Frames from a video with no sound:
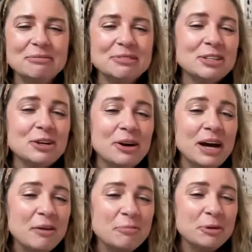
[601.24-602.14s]
So
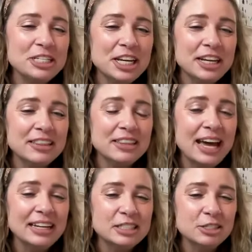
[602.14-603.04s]
I appreciated
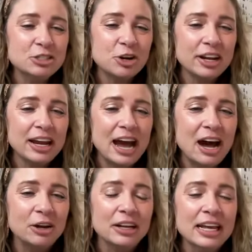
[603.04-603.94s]
that to start it
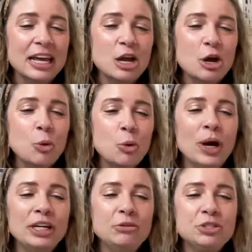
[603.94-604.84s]
out.
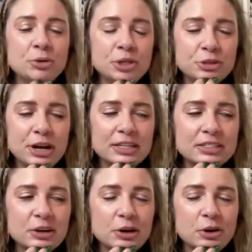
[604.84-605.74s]
What you do address,
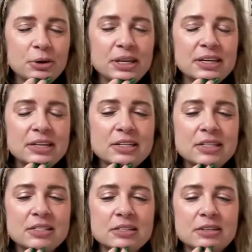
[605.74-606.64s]
though,
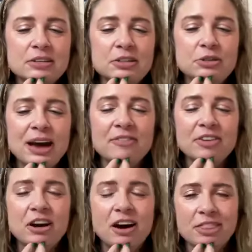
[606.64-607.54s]
is you have an
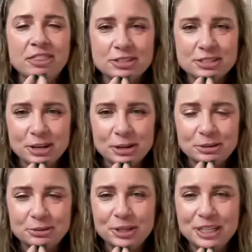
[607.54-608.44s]
author's
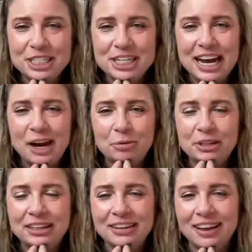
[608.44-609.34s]
note, which I
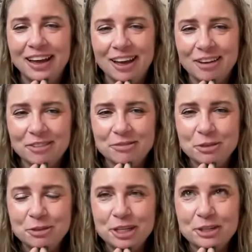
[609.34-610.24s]
would love if
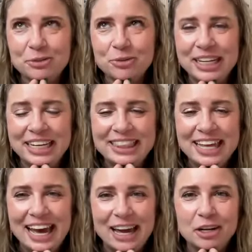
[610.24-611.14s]
you could read
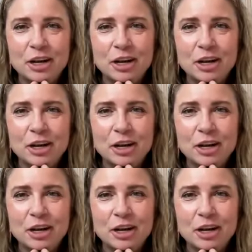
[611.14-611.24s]
that.